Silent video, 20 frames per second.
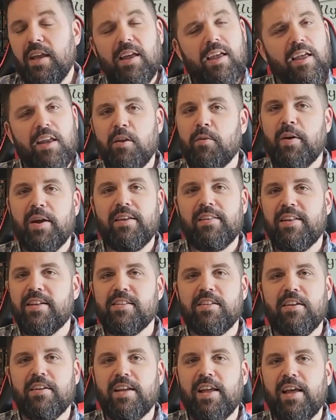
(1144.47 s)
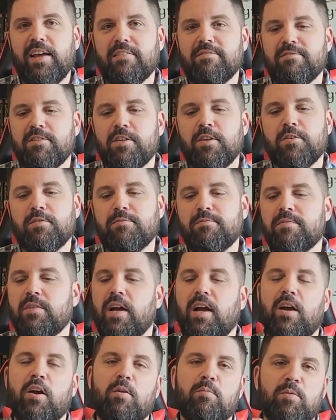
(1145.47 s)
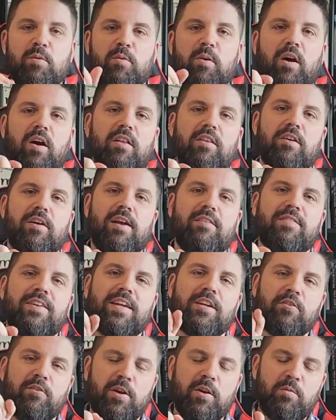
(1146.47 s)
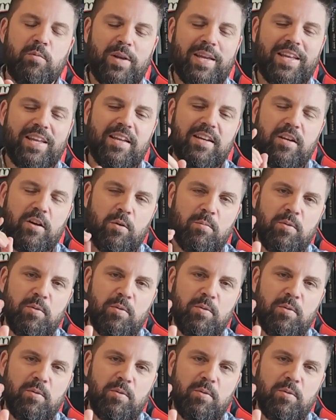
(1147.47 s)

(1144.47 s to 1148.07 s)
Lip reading: anyway, that's all I got. So I hope you all are having a great weekend.